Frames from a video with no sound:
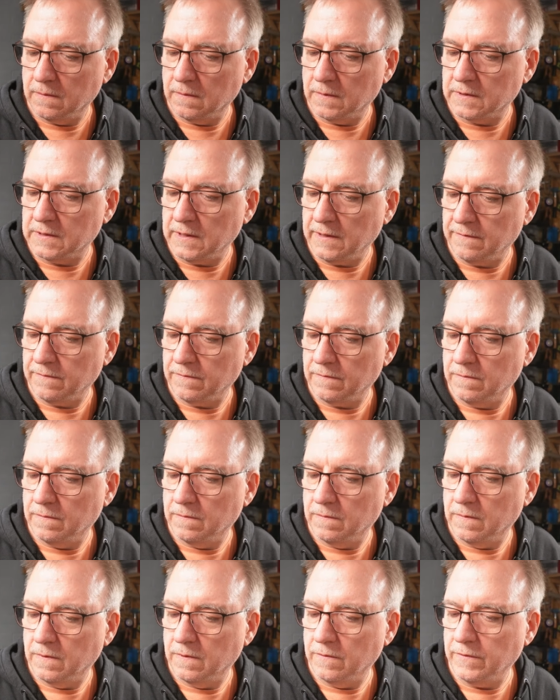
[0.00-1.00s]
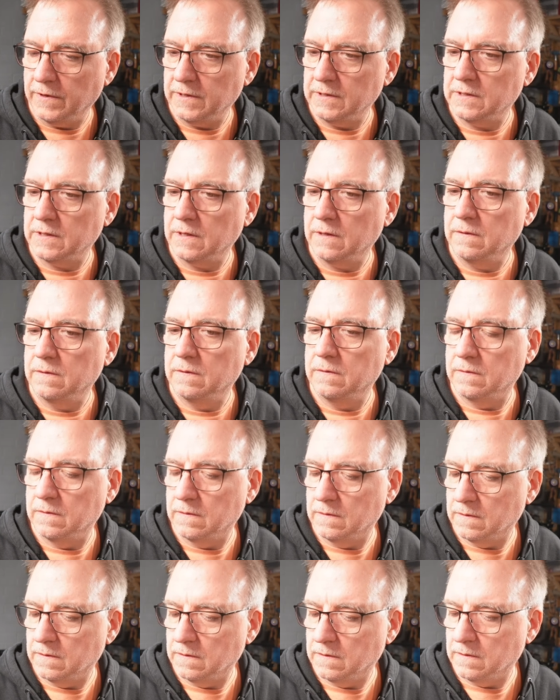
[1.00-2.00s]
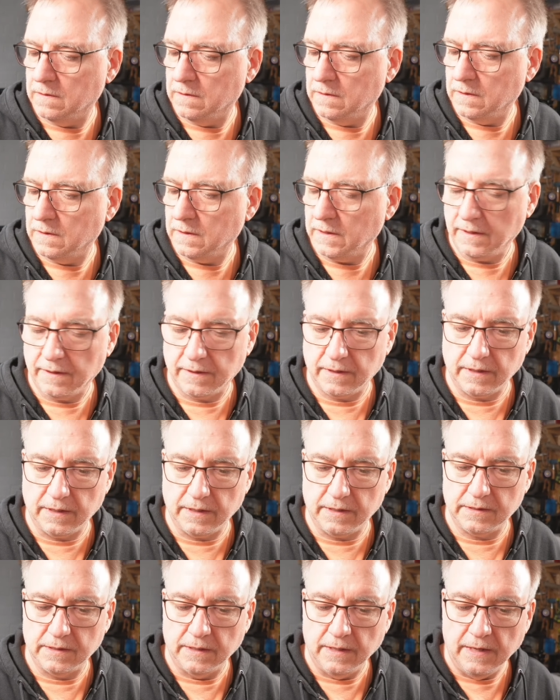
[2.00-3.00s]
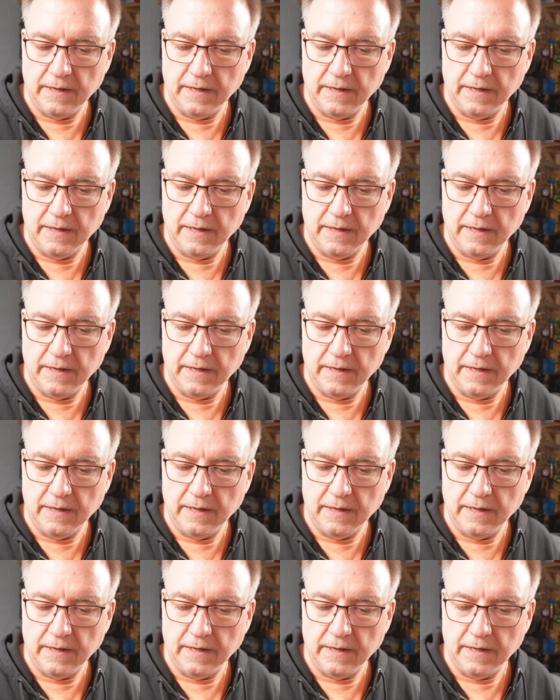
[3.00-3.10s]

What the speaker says: is that ready to go? Yeah, I think it is.